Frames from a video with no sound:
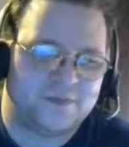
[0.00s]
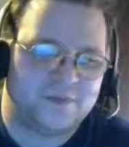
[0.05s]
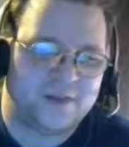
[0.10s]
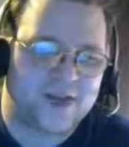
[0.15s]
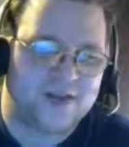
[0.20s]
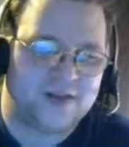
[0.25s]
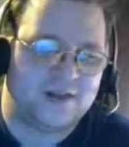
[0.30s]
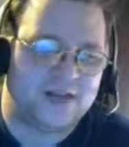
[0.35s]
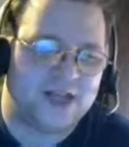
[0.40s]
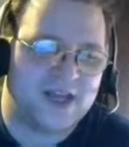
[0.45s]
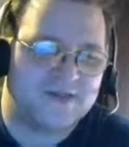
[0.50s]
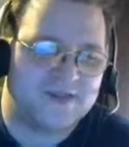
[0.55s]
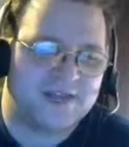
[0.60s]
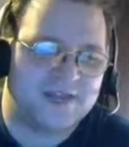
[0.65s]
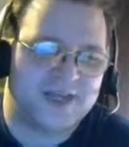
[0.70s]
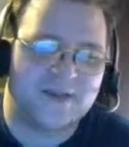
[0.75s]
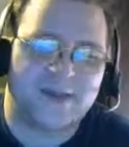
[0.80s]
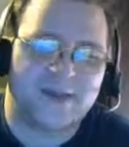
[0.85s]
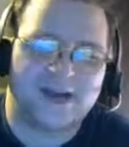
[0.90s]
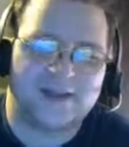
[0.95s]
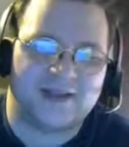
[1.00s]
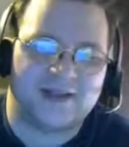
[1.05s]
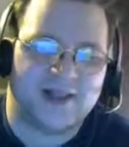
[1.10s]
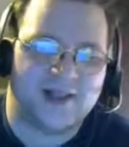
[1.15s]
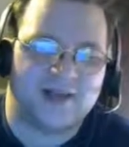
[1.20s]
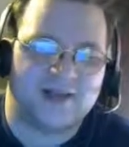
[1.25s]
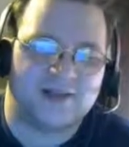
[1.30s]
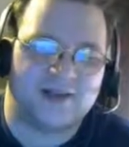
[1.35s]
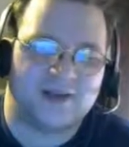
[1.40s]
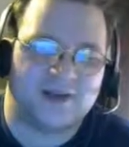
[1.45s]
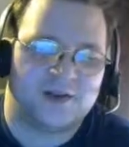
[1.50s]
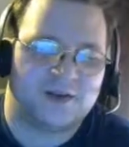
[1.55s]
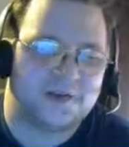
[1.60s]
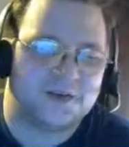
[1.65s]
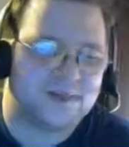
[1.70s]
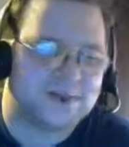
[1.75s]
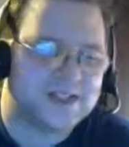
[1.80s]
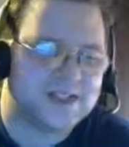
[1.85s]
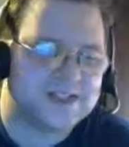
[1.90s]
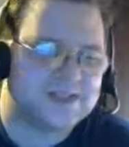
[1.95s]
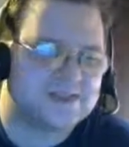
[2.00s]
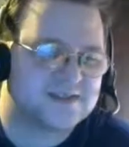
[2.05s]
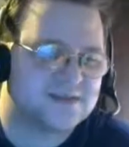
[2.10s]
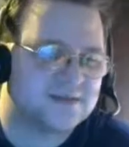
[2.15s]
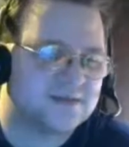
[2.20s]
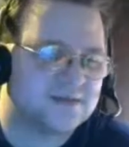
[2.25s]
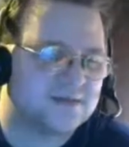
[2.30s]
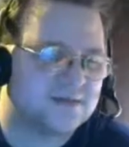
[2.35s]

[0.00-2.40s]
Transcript: battle-heavy than I might like otherwise.